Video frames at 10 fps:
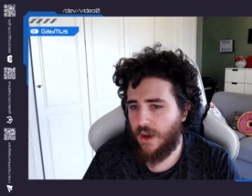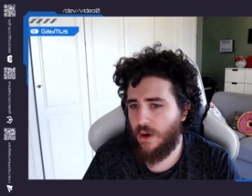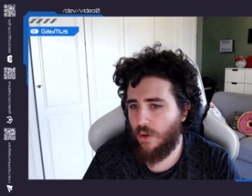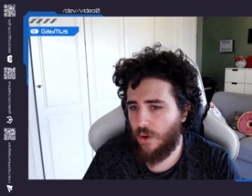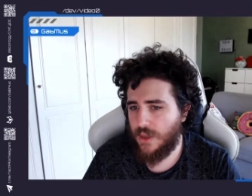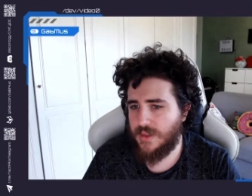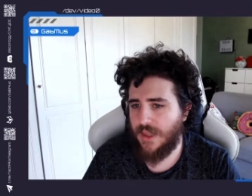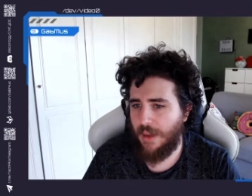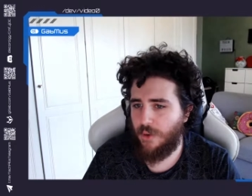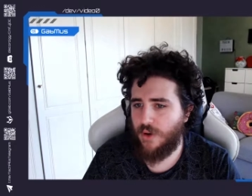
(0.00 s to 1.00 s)
noise
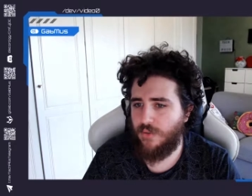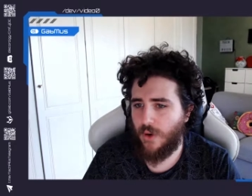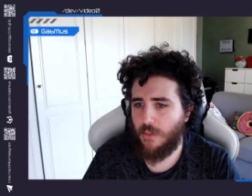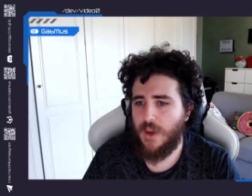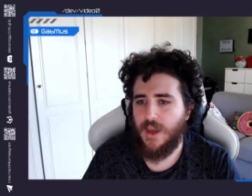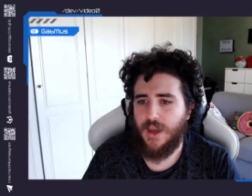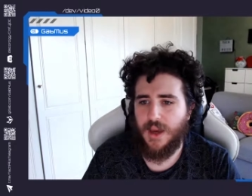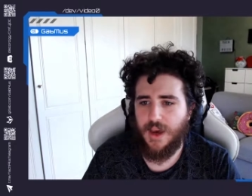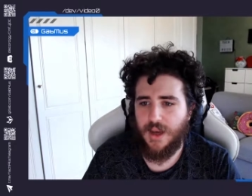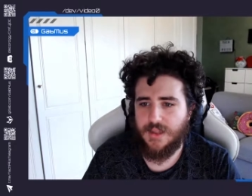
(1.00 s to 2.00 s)
library from
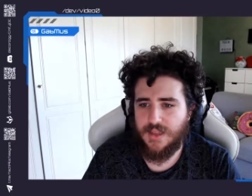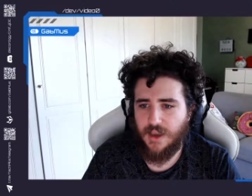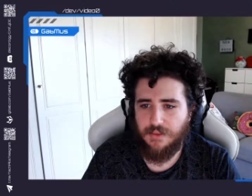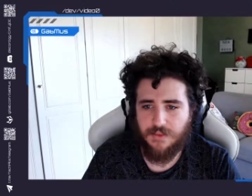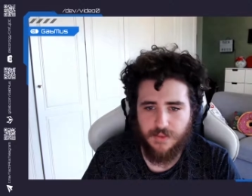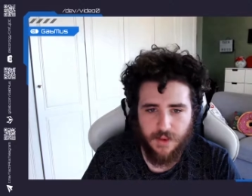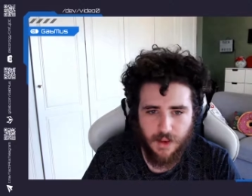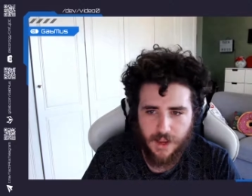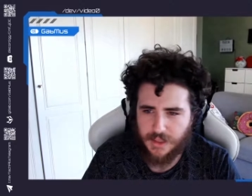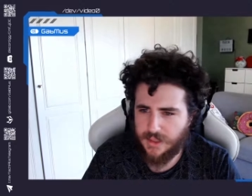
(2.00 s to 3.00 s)
Xiph,
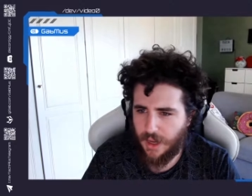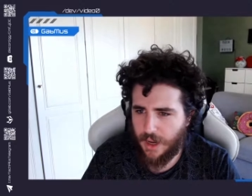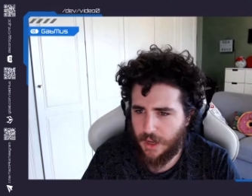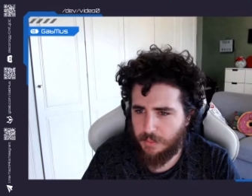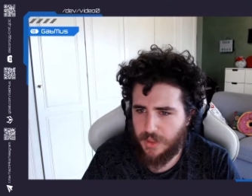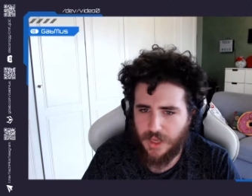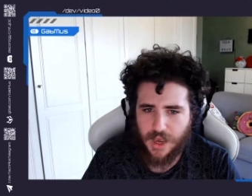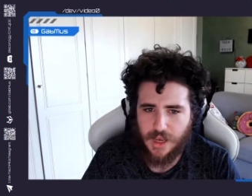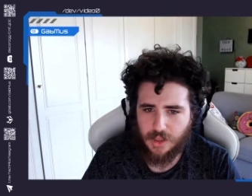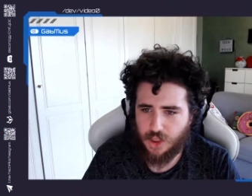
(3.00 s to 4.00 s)

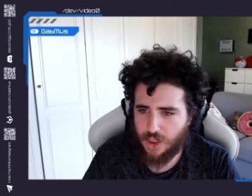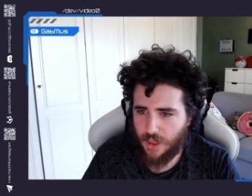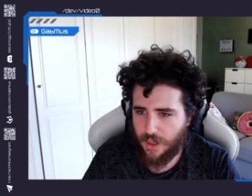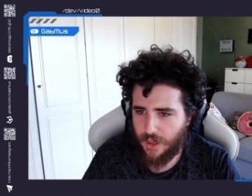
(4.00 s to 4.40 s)
X-I-P-H.